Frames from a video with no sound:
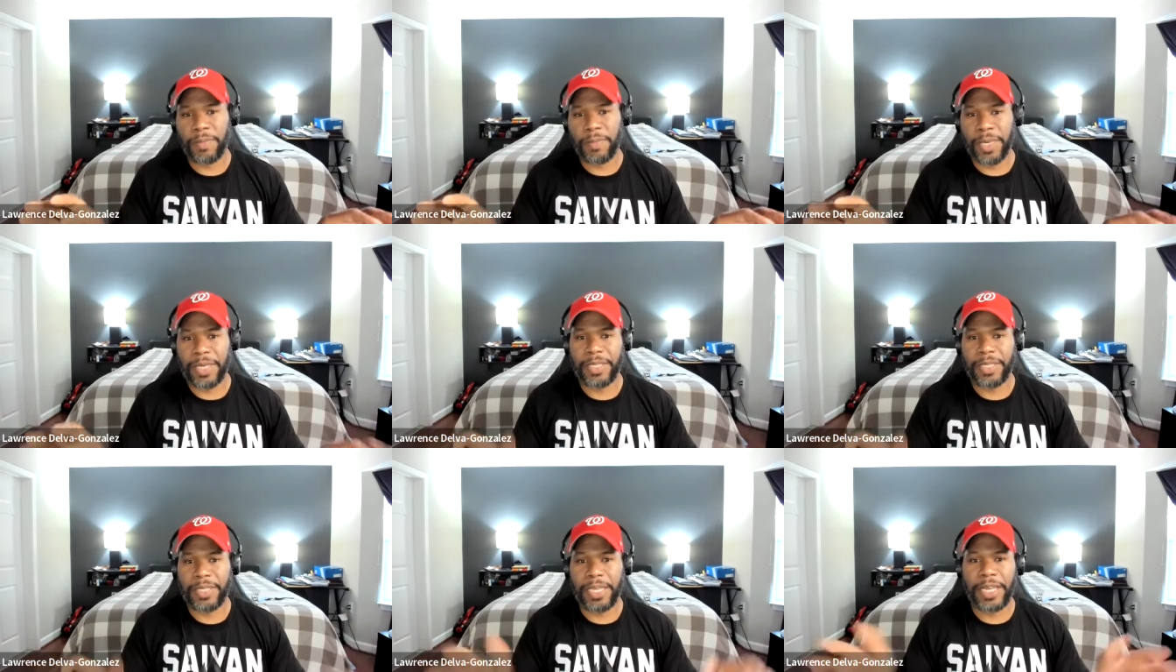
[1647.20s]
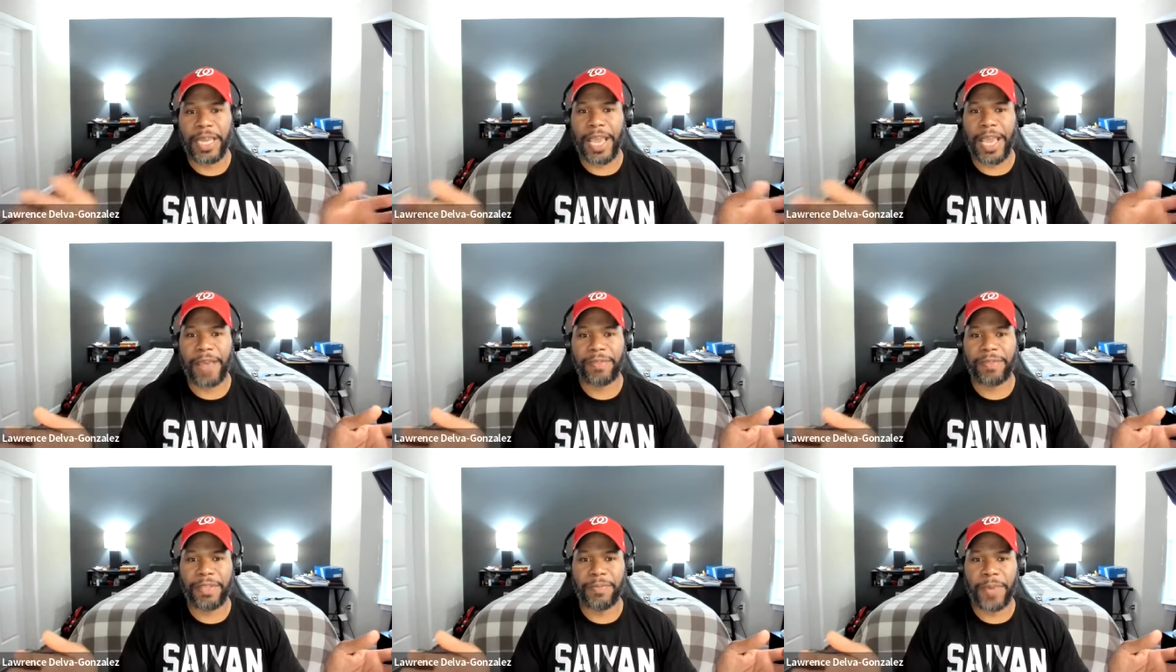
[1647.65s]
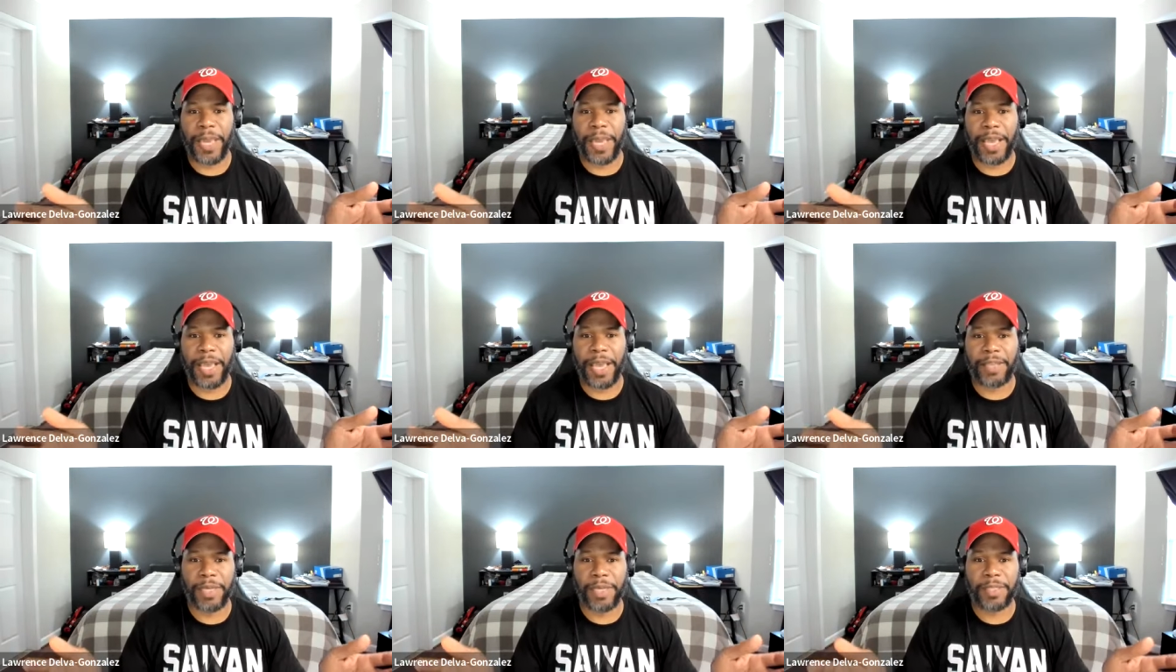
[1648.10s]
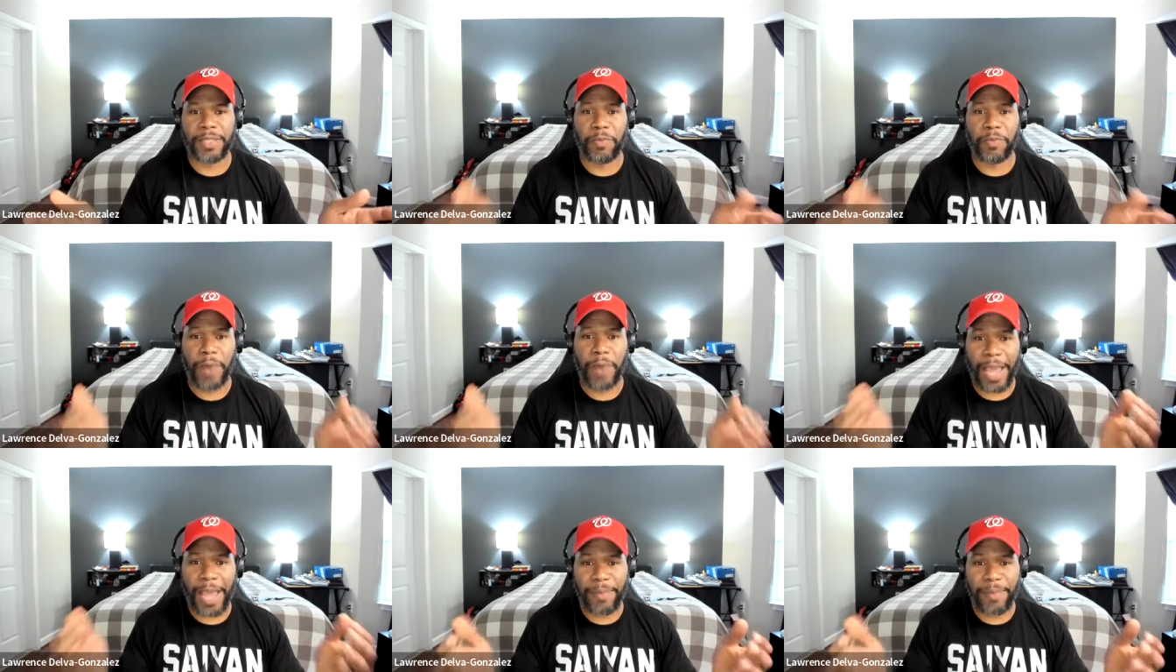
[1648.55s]
because okay. they didn't have to pay as much.
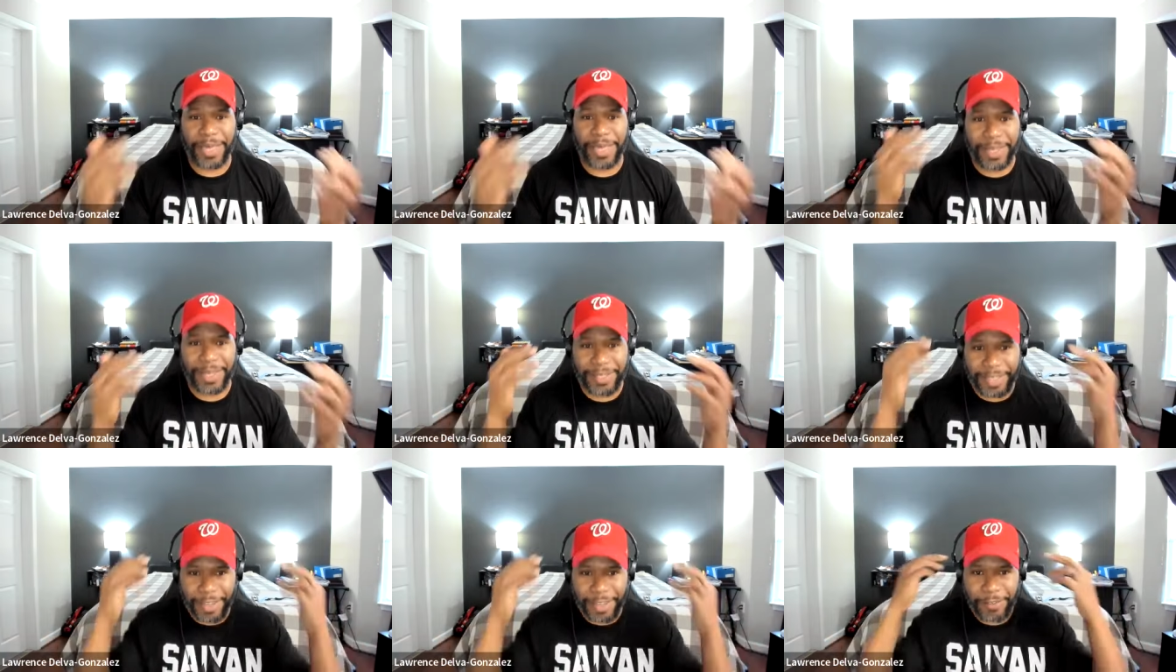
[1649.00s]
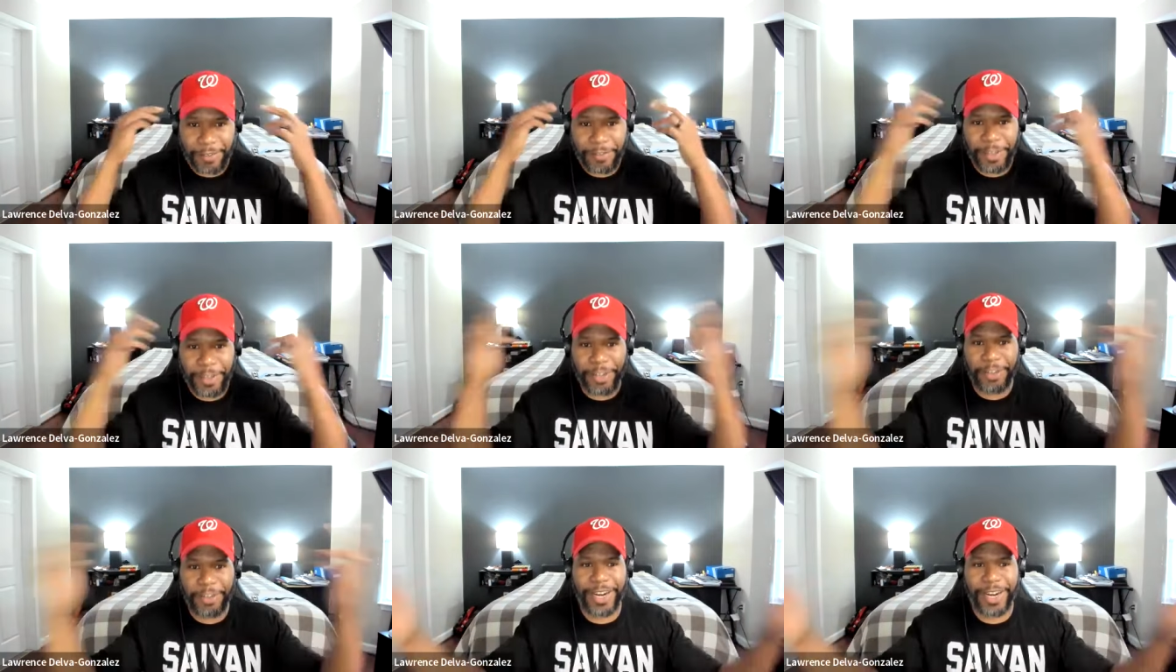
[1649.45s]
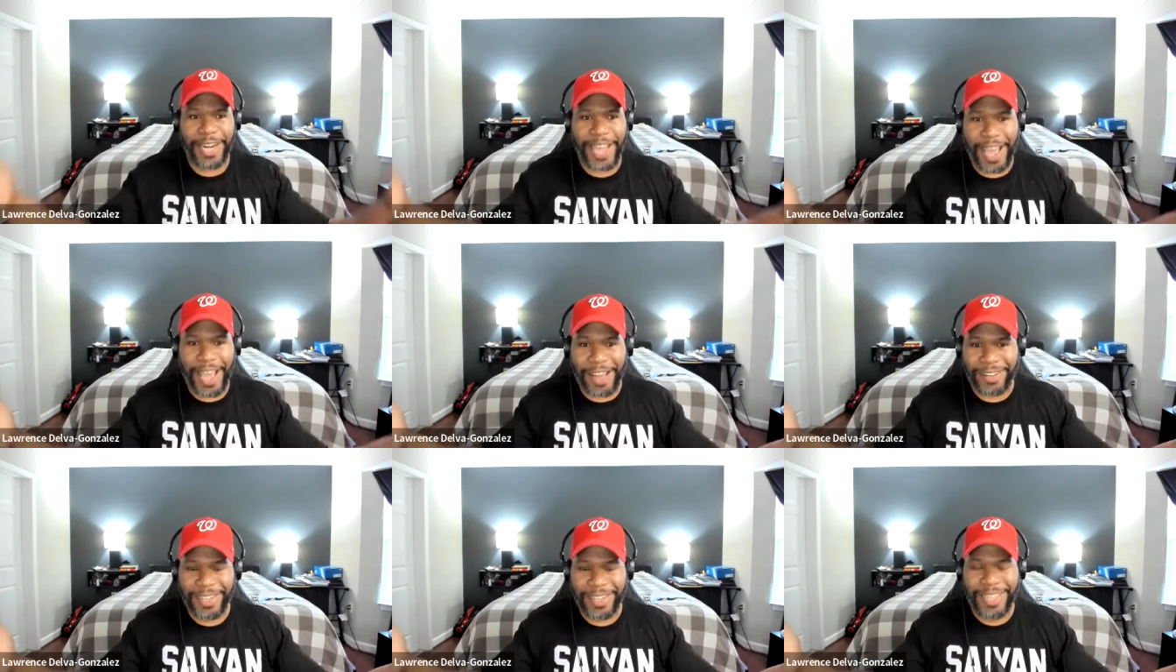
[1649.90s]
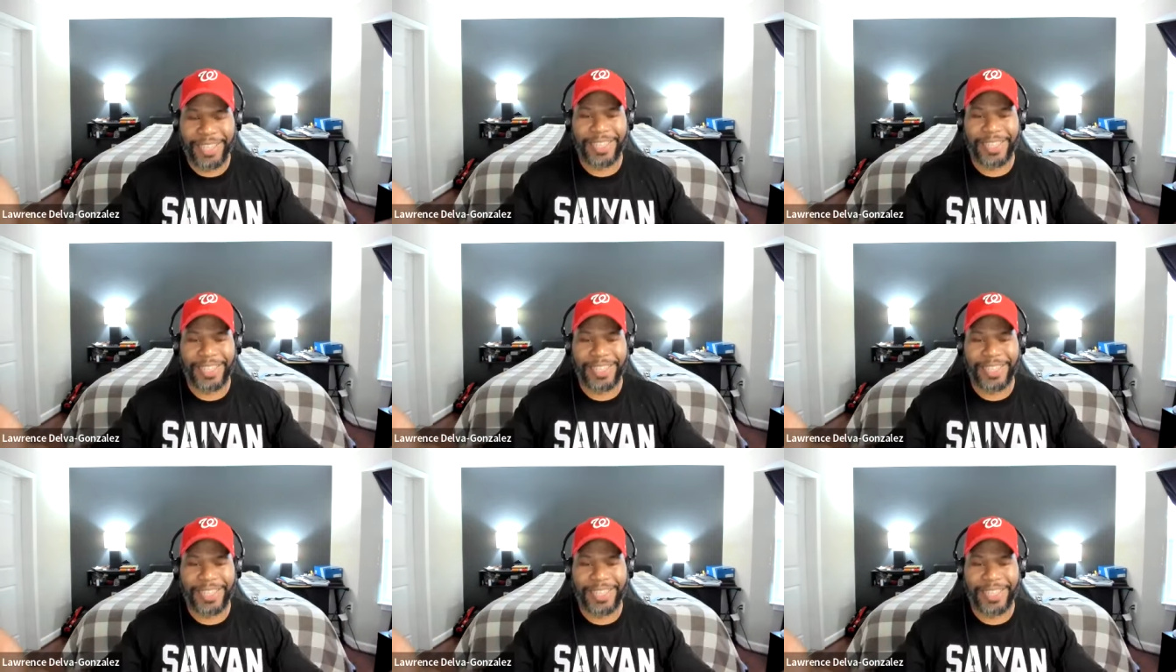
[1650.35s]
Why? Because they figured it out.